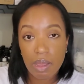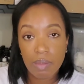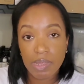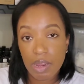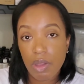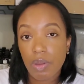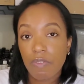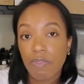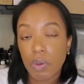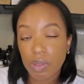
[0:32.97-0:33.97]
today going to
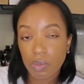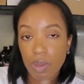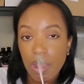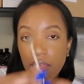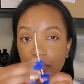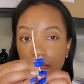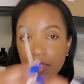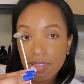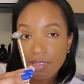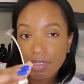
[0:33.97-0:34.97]
focus on. And
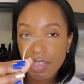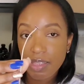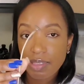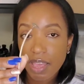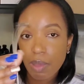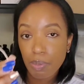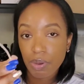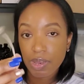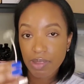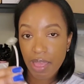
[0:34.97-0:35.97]
this is a
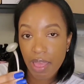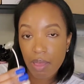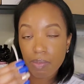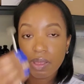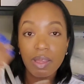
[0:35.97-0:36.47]
pre-tabbed.